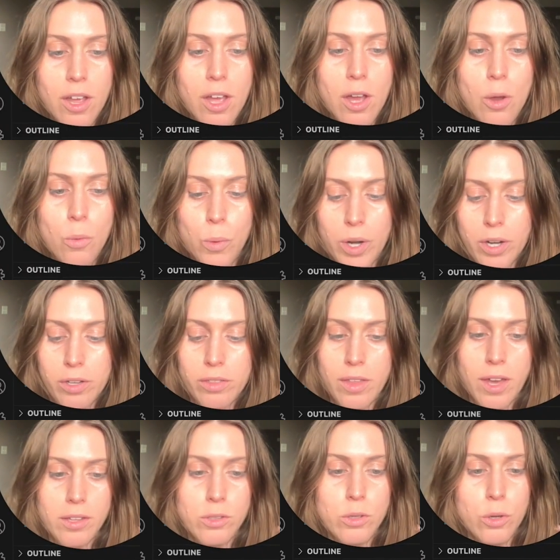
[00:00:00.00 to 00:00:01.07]
where
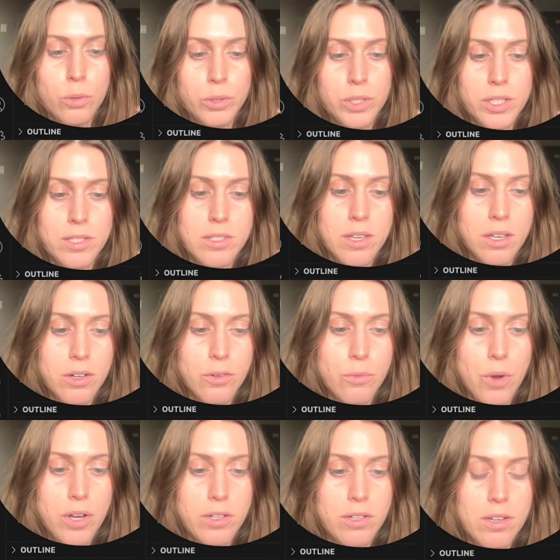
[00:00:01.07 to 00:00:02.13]
that code is going to
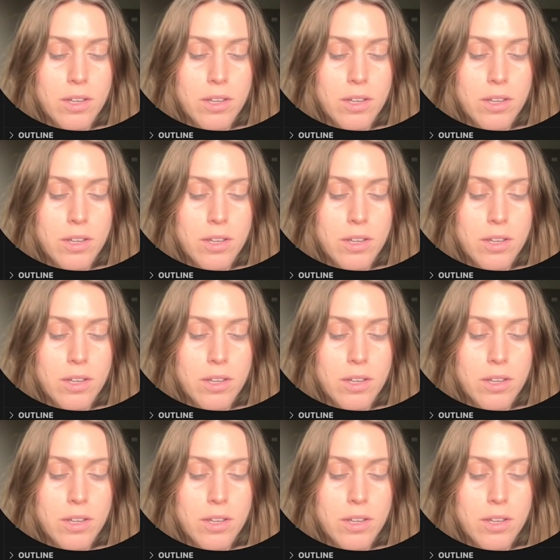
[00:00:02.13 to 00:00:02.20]
run.